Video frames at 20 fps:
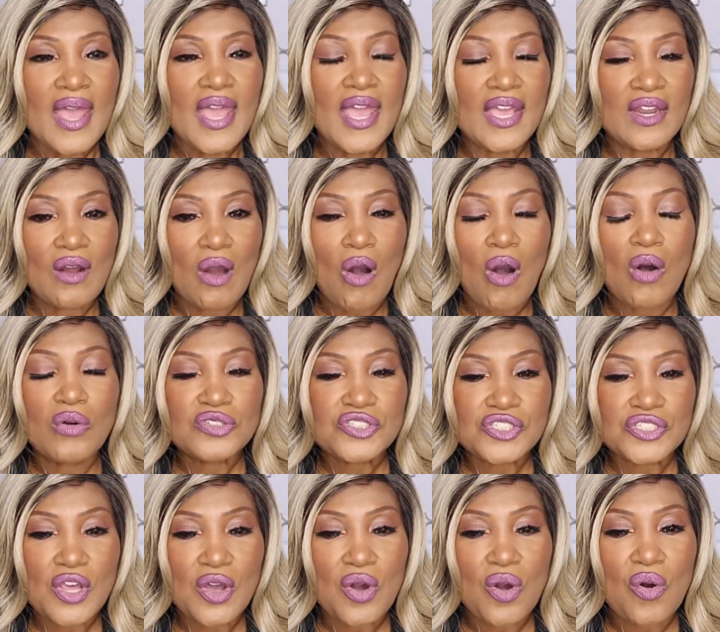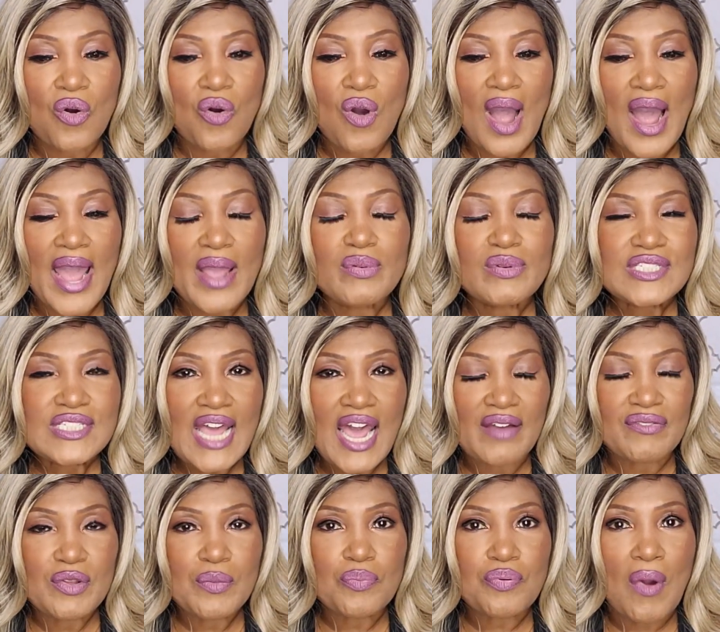And also, I was
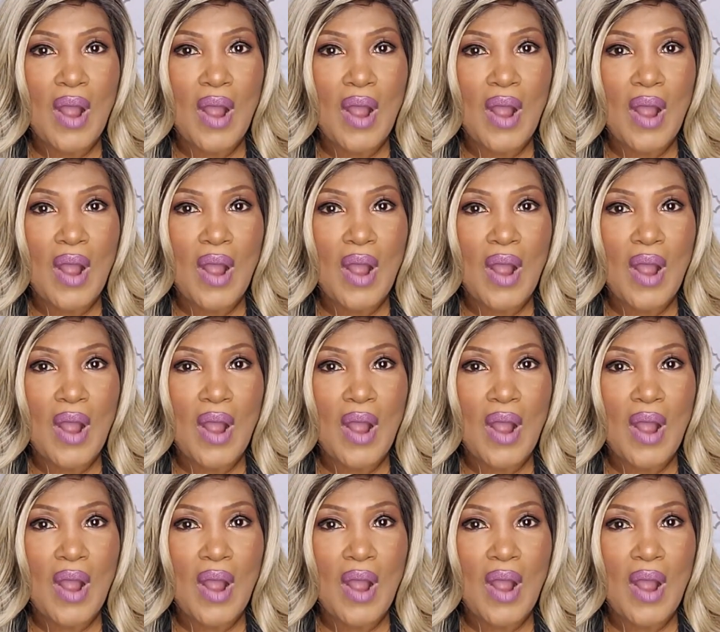having